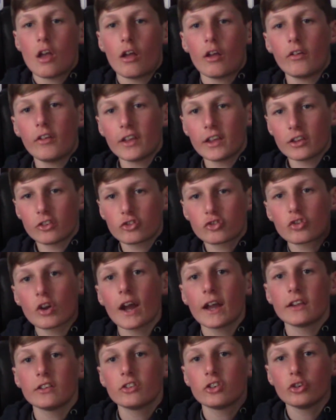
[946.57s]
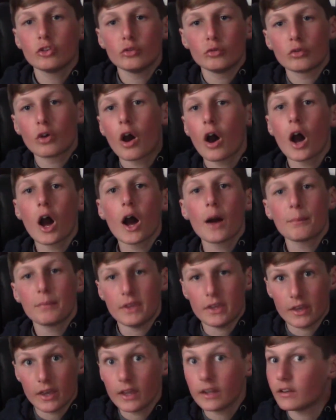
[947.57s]
like is trying to
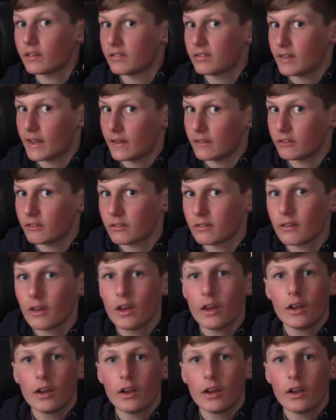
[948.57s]
copy in a sense.